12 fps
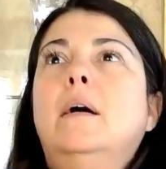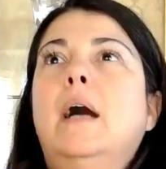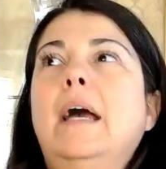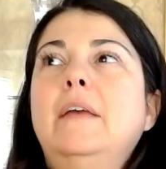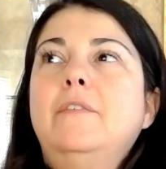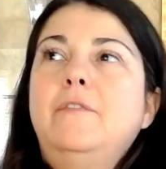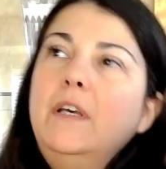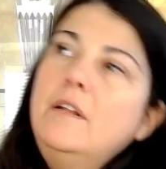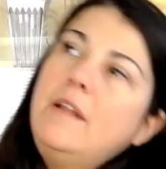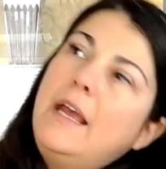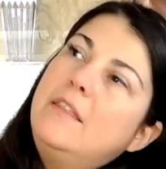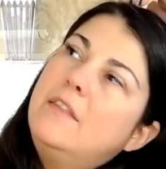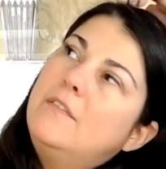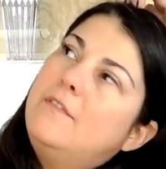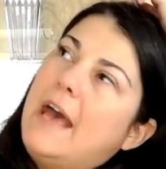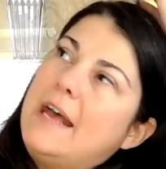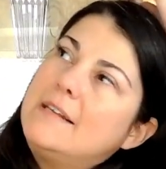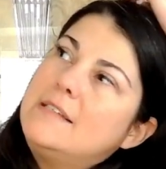I feel like the
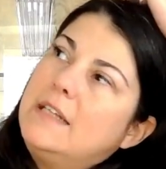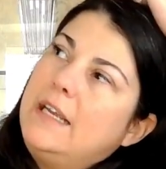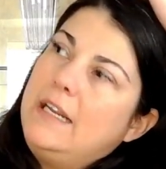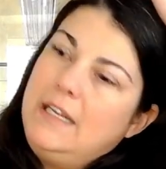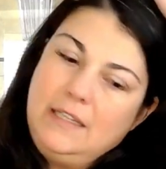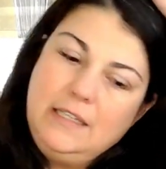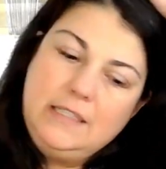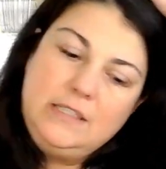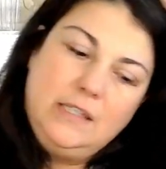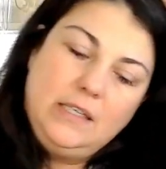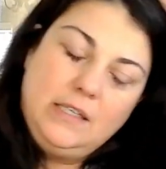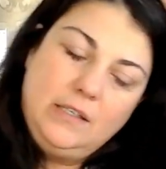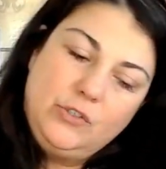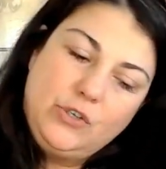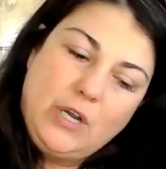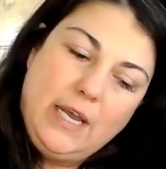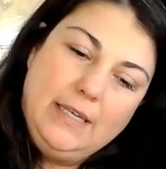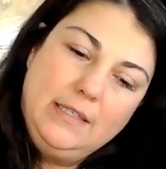vacillating, the the
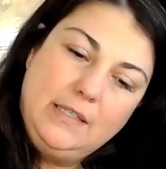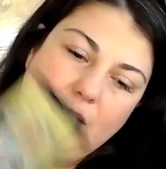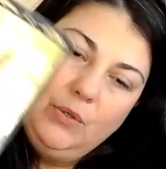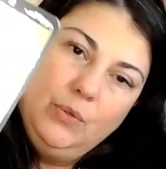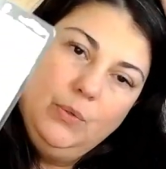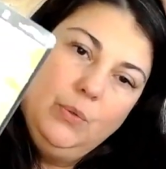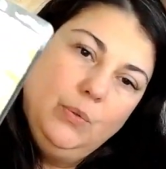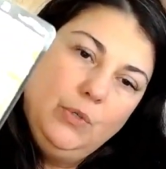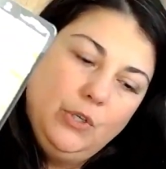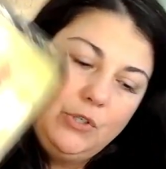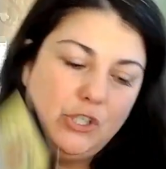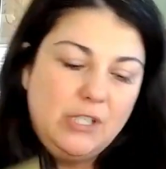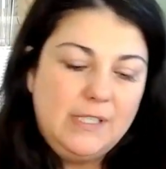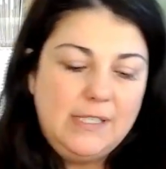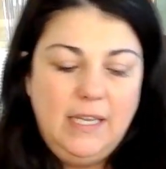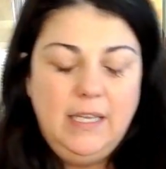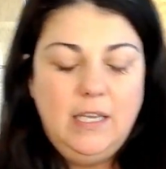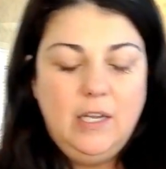trying to you're just
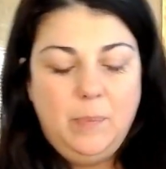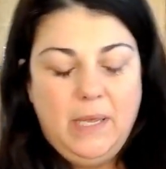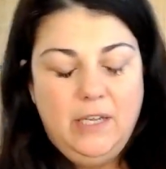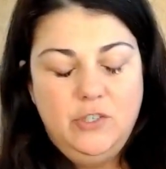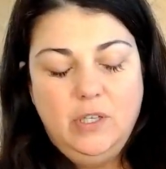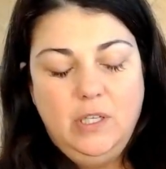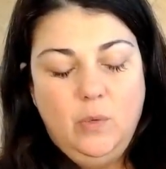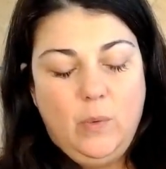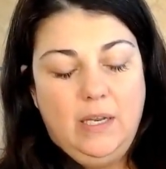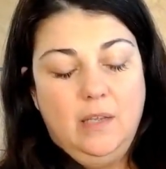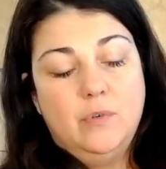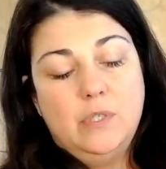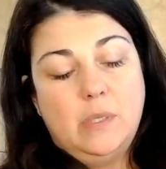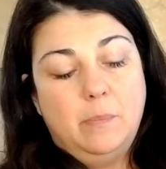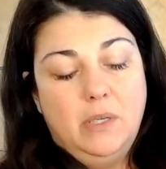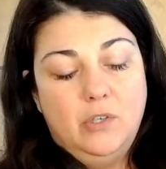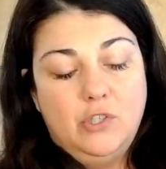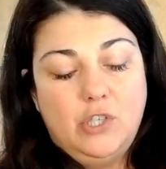sitting here patiently waiting for
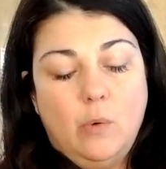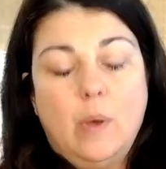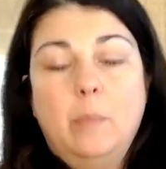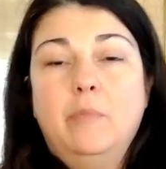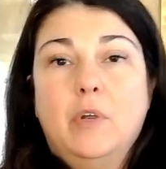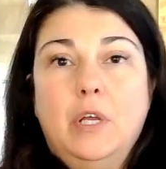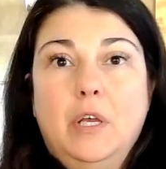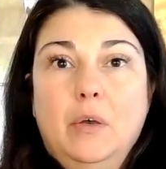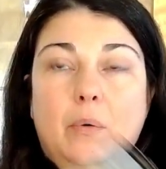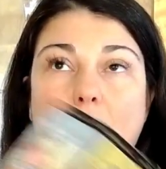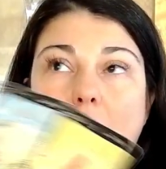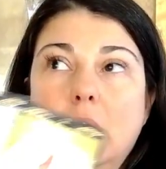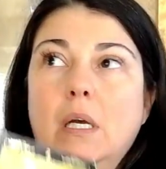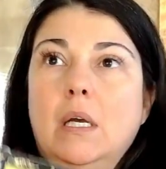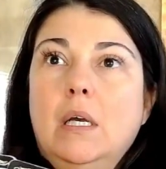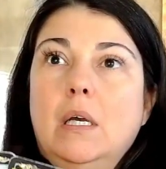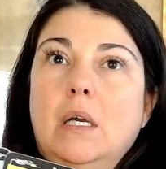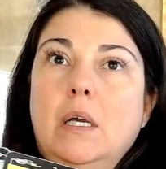something to show up for you
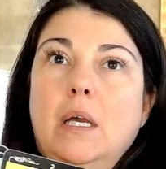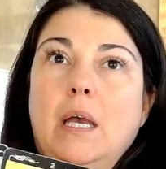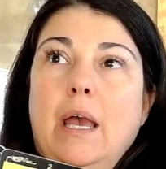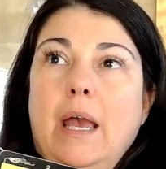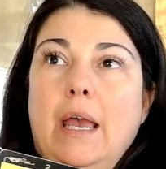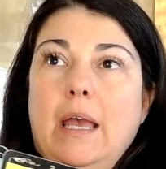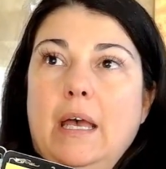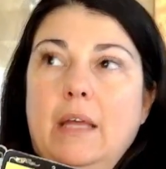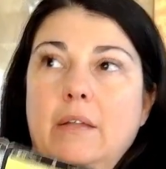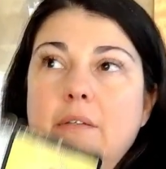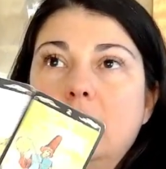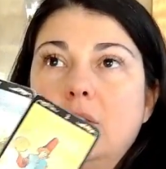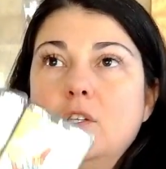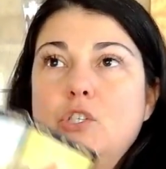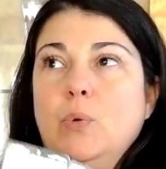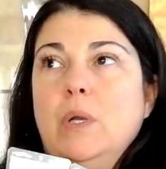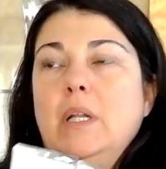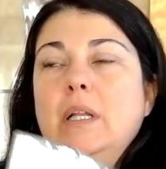and the
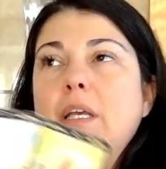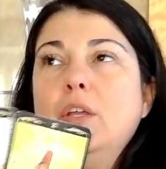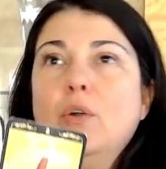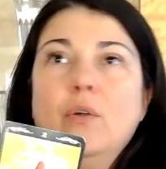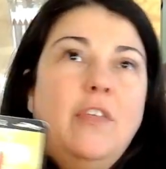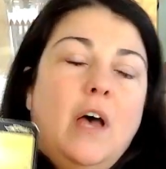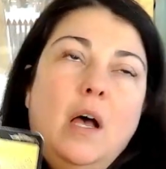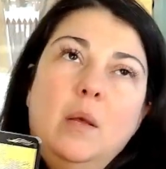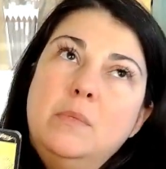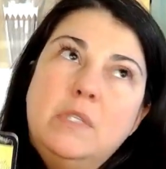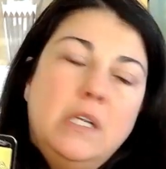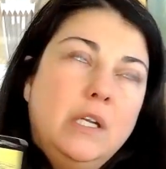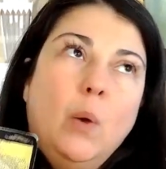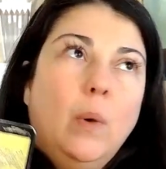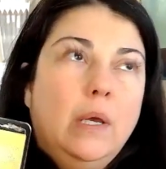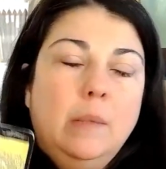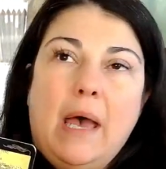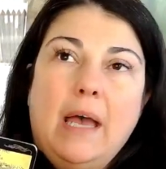twiddling your thumbs and
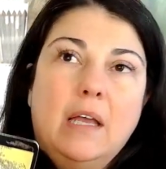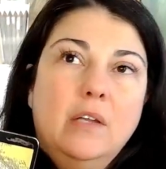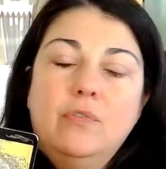going back and